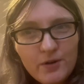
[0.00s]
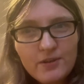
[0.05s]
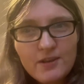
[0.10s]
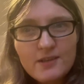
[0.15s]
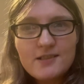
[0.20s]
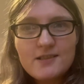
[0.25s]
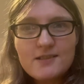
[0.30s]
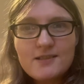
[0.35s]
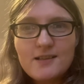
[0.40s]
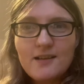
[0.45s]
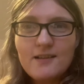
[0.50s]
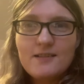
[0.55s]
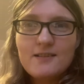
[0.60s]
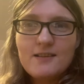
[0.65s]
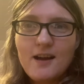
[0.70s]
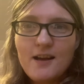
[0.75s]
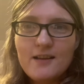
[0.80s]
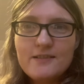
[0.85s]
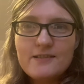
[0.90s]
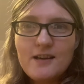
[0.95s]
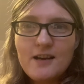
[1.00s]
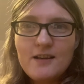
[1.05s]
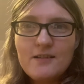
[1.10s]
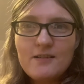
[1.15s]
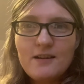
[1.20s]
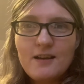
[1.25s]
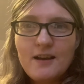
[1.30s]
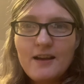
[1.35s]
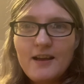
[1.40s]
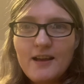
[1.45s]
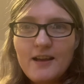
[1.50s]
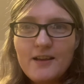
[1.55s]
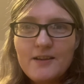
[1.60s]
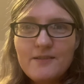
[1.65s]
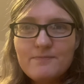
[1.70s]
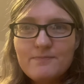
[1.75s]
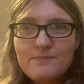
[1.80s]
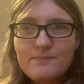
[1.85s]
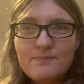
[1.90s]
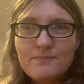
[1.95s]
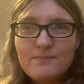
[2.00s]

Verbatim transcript: this has uh, done a